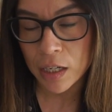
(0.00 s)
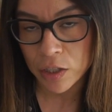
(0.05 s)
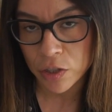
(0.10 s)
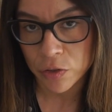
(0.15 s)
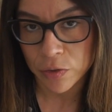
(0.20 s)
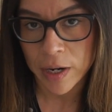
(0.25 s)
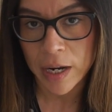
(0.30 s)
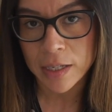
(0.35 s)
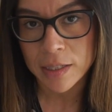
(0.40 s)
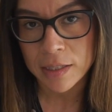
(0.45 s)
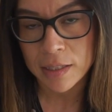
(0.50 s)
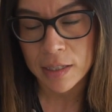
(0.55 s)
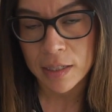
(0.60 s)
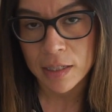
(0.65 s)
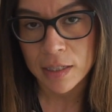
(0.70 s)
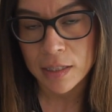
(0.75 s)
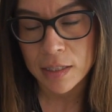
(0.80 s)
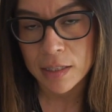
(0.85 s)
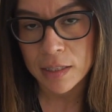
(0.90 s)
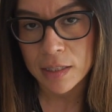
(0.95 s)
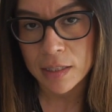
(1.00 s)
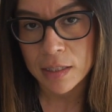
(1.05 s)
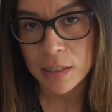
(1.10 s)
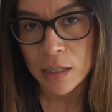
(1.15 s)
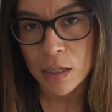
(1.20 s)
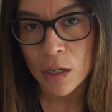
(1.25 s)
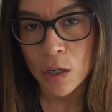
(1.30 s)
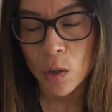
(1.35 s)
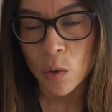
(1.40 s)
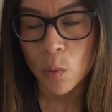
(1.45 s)
addresses.
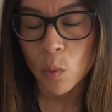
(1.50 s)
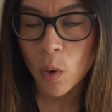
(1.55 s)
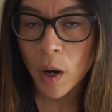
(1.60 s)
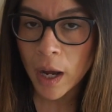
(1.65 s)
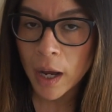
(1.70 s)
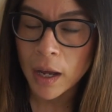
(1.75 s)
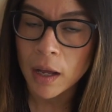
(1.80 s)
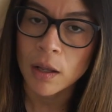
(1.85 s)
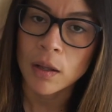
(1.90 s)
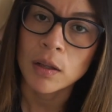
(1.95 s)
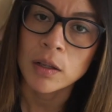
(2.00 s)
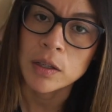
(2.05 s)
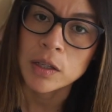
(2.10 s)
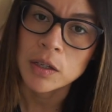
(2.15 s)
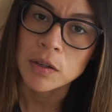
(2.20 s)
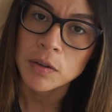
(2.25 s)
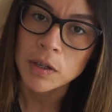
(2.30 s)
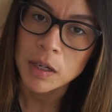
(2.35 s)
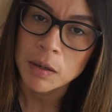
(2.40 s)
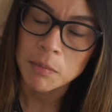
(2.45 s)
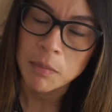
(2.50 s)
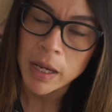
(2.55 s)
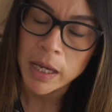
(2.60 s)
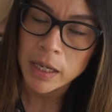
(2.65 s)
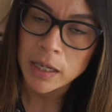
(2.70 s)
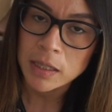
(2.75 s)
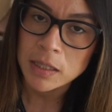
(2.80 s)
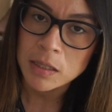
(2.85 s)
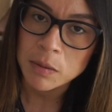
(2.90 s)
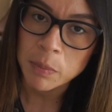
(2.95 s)
While you can
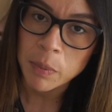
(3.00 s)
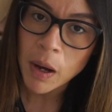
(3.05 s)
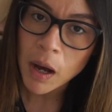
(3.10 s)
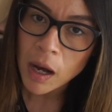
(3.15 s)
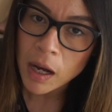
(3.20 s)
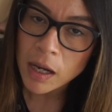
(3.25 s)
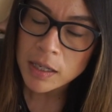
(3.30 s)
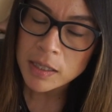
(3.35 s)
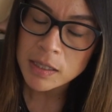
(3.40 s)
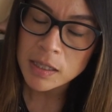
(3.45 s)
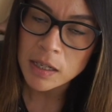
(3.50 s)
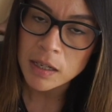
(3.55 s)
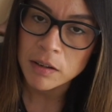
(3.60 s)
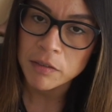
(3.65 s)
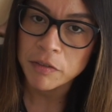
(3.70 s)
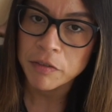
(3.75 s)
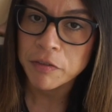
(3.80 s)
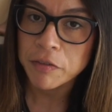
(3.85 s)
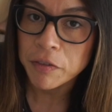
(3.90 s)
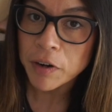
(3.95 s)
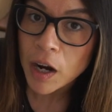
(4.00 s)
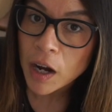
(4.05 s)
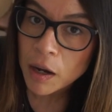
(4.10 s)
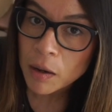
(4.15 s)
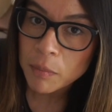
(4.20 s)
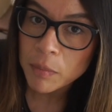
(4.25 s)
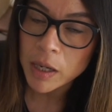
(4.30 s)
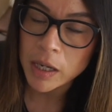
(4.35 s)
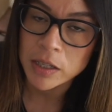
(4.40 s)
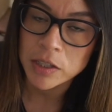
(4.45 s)
make a deposit
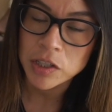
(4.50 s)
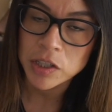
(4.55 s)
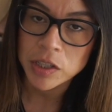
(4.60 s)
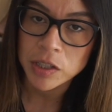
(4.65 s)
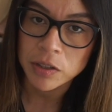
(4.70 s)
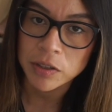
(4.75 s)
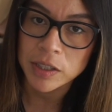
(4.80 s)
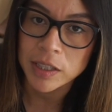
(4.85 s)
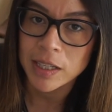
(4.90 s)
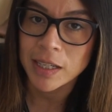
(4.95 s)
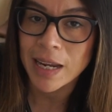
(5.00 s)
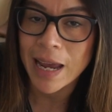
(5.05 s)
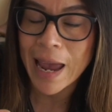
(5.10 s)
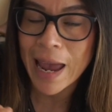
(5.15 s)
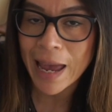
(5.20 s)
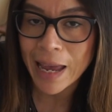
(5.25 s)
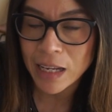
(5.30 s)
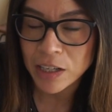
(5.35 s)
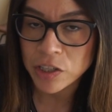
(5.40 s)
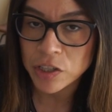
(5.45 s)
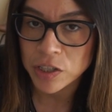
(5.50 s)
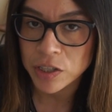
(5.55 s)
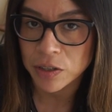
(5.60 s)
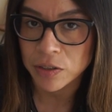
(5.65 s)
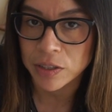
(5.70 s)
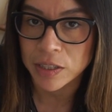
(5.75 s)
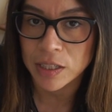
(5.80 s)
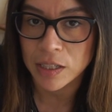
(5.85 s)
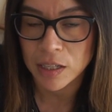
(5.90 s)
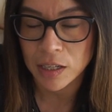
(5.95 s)
from unshielded and
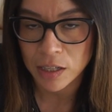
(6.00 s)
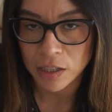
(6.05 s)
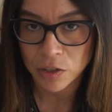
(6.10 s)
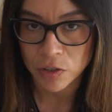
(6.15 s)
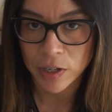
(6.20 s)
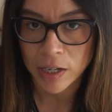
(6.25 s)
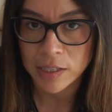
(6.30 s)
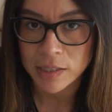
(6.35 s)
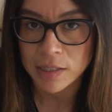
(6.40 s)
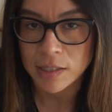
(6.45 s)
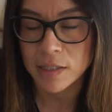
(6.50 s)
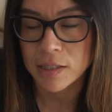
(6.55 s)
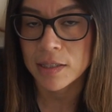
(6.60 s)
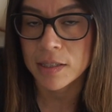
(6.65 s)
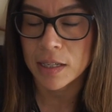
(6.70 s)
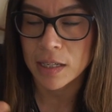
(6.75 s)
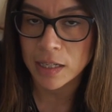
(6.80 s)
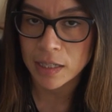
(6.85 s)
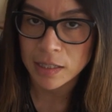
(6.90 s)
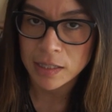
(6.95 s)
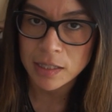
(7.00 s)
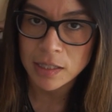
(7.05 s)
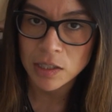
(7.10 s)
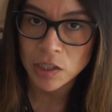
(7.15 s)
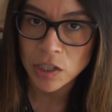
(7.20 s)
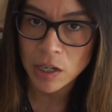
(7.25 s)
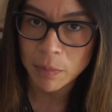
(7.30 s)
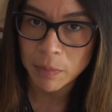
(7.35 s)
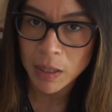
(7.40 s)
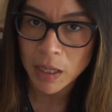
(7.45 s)
shielded addresses into
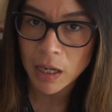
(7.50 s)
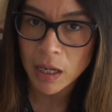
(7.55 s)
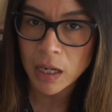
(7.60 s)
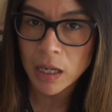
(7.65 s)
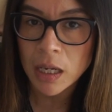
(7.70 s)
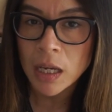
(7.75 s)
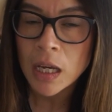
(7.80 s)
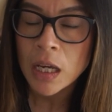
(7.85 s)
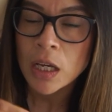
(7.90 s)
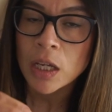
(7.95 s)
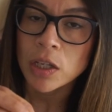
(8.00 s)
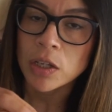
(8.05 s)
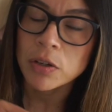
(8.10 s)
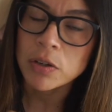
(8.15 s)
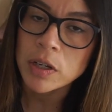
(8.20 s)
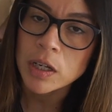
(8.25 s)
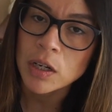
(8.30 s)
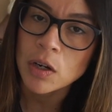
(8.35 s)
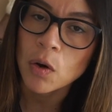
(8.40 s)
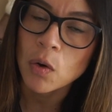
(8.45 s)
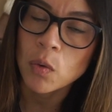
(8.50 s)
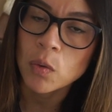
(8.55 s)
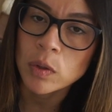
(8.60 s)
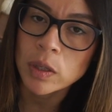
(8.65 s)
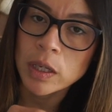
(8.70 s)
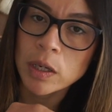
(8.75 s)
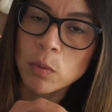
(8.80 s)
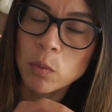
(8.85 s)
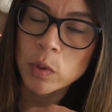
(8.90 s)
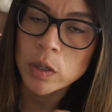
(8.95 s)
Gemini, you can
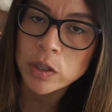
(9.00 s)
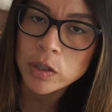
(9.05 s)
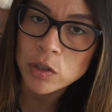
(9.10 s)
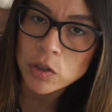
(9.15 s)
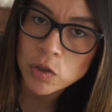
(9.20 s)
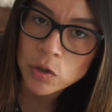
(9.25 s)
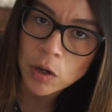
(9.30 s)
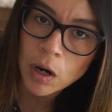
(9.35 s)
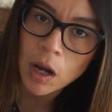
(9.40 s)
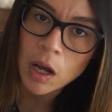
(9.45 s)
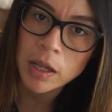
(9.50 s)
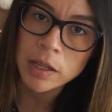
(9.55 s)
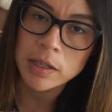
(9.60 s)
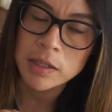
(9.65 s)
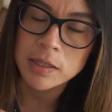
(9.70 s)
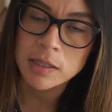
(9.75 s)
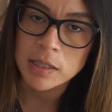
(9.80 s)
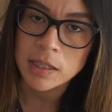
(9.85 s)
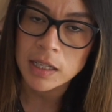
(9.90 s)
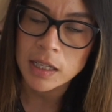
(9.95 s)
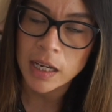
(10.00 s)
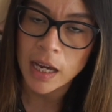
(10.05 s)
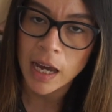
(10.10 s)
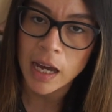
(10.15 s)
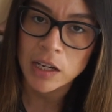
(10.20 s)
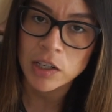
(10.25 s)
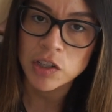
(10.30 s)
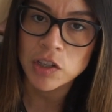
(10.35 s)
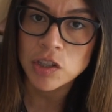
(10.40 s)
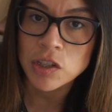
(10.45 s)
only withdraw the
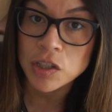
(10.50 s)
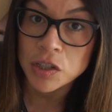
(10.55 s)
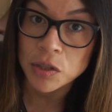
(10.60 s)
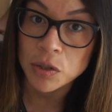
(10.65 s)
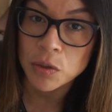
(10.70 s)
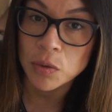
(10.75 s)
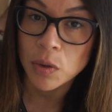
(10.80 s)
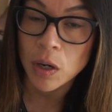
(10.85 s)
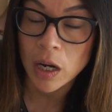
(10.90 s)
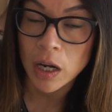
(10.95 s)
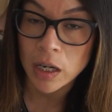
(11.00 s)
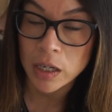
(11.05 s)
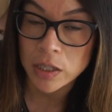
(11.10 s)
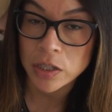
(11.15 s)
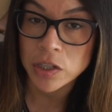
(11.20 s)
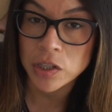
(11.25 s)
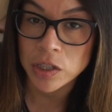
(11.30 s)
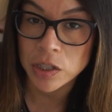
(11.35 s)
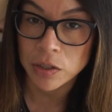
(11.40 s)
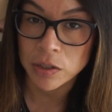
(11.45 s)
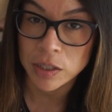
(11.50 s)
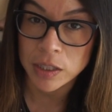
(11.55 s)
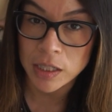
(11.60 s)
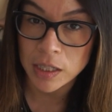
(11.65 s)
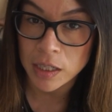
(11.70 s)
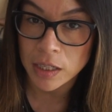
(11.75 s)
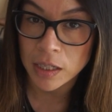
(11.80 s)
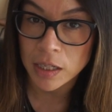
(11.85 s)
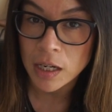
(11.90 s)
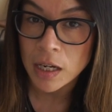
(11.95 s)
Zcash to
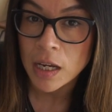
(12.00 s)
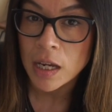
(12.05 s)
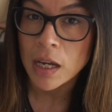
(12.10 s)
unshielded